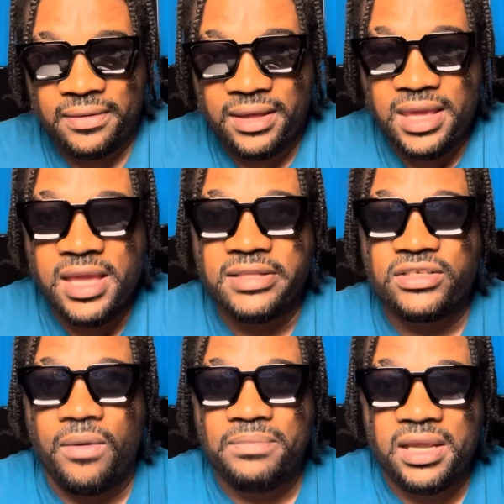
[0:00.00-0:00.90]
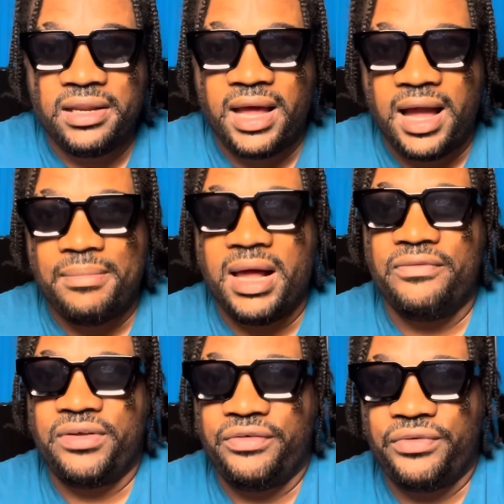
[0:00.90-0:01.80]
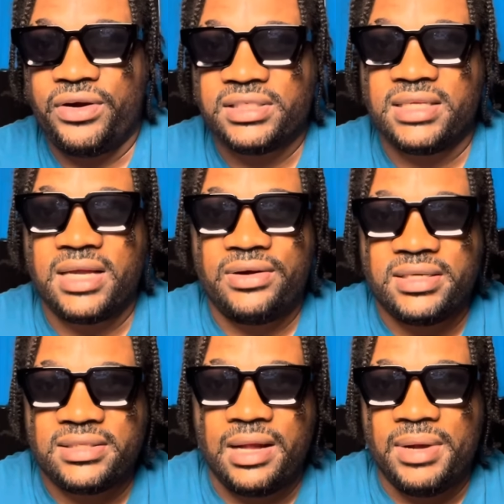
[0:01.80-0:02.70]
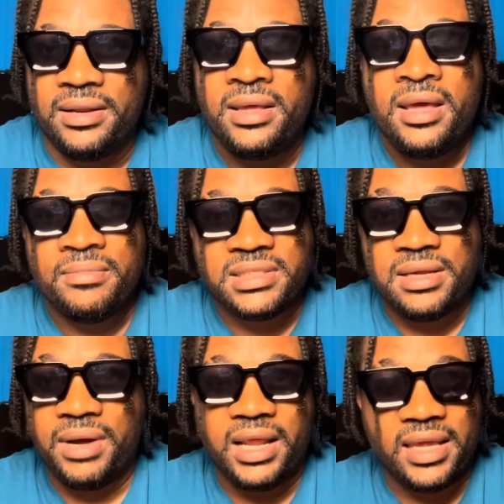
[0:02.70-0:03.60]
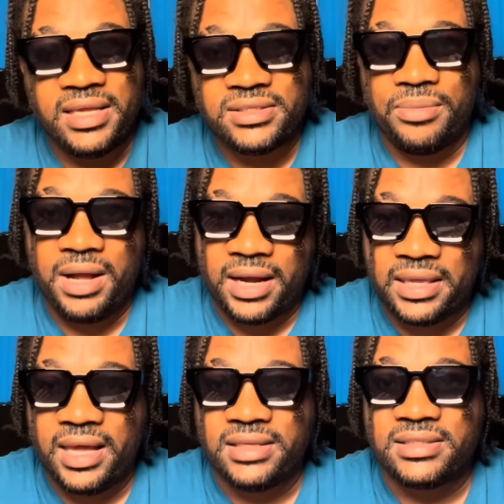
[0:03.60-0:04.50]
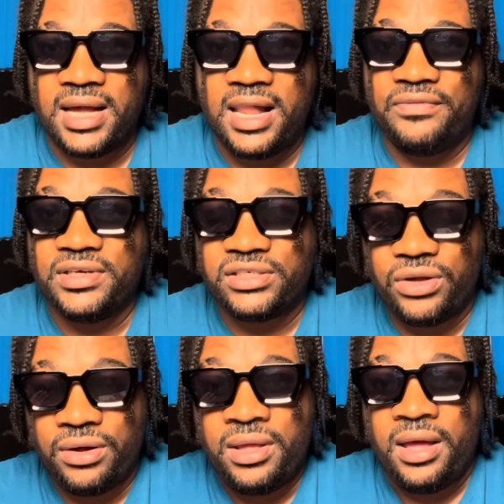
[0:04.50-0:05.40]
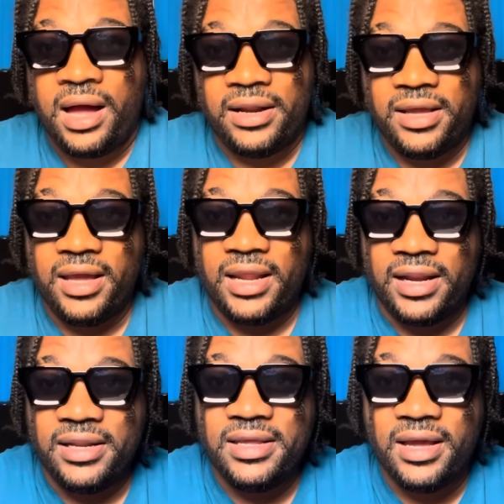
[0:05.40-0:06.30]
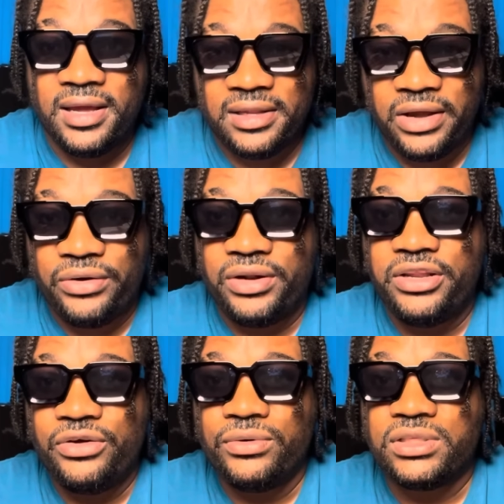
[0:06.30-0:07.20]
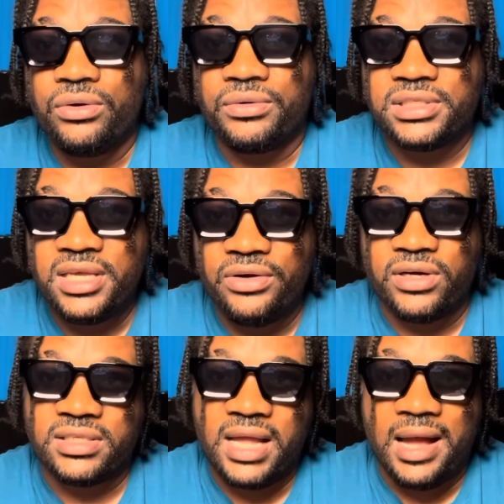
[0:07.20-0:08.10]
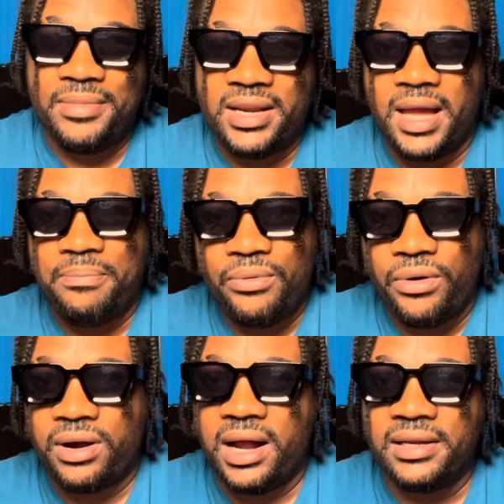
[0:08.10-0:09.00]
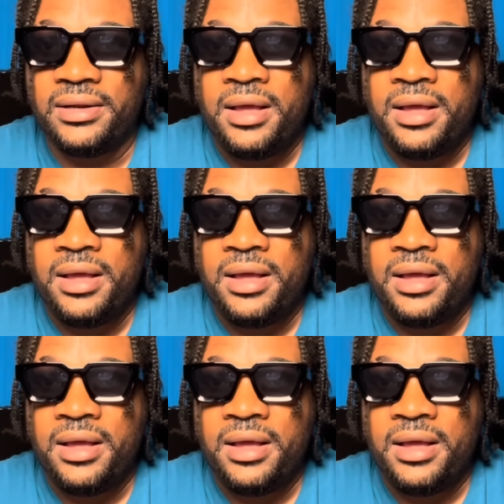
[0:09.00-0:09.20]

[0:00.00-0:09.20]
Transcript: eat something normal for the first as a Rasta man. You see, man, I eat some ackee and saltfish. So at the end of the day, you know, the news look serious. Normally, a pork and